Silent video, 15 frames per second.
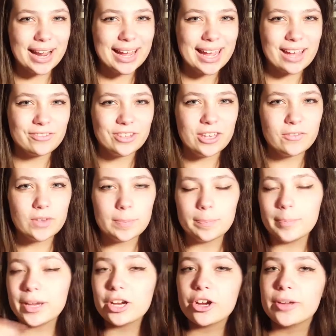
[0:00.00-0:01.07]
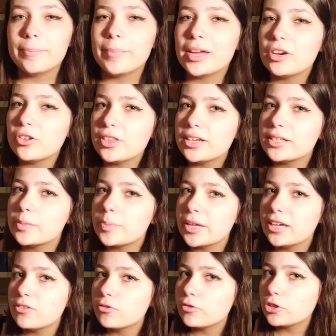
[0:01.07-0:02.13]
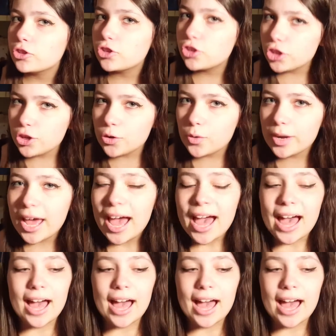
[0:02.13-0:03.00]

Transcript: I have even bigger and better things planned for June.